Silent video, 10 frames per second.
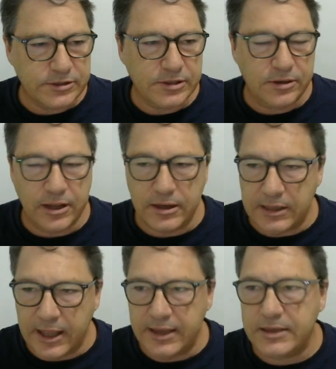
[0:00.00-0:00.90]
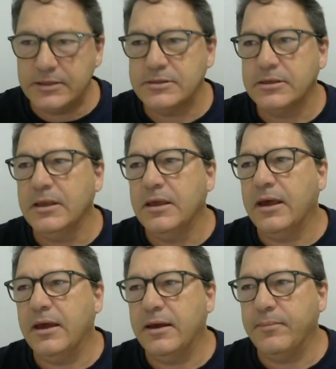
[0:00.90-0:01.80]
so like lakes,
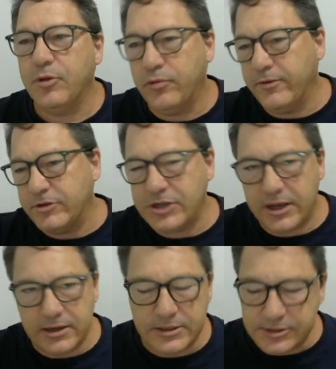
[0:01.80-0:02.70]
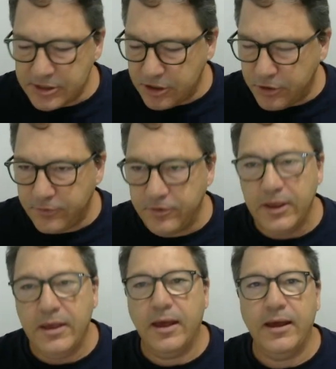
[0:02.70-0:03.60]
the river channel itself,
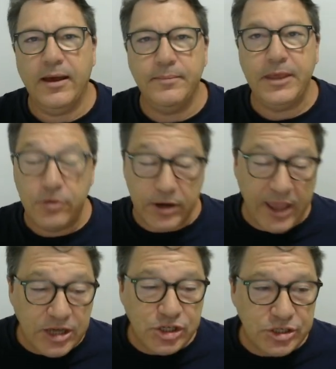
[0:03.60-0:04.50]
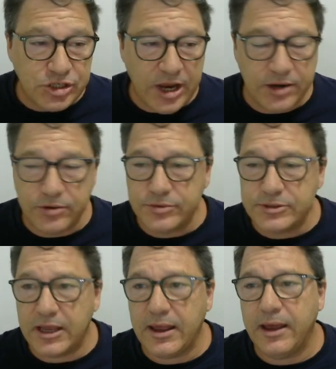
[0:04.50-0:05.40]
irrigation
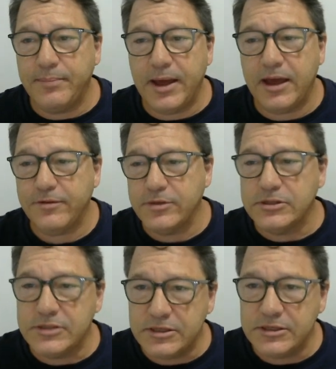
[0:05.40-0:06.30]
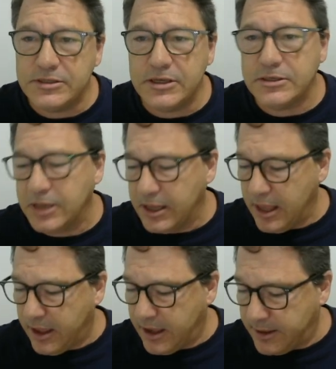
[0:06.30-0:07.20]
channels are part of the statistics.
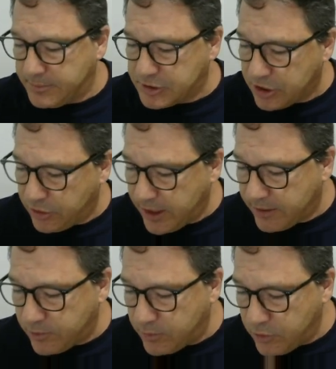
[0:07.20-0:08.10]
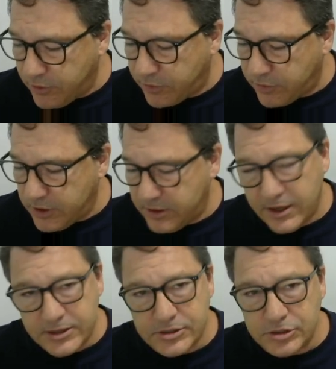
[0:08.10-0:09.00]
So that removed
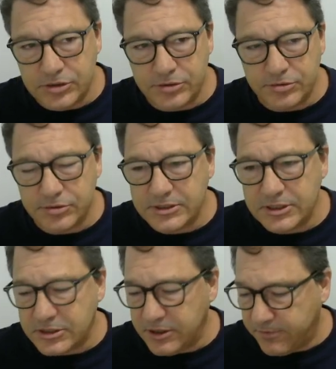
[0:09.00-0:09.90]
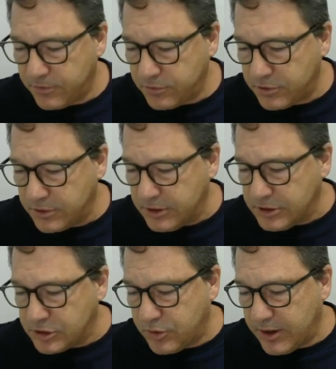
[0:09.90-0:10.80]
3,264
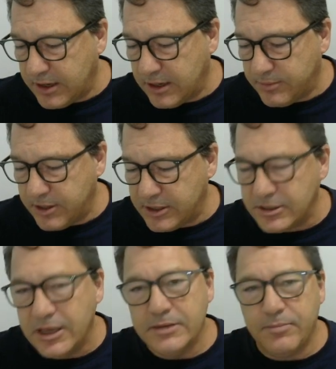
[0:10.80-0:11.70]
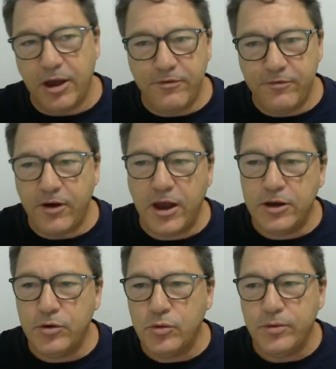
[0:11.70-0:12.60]
square kilometres. My
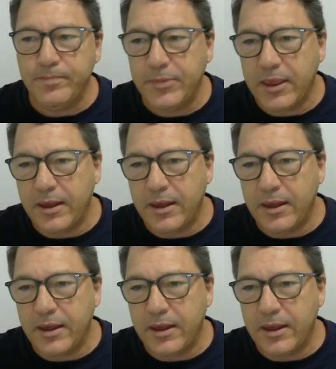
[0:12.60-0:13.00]
final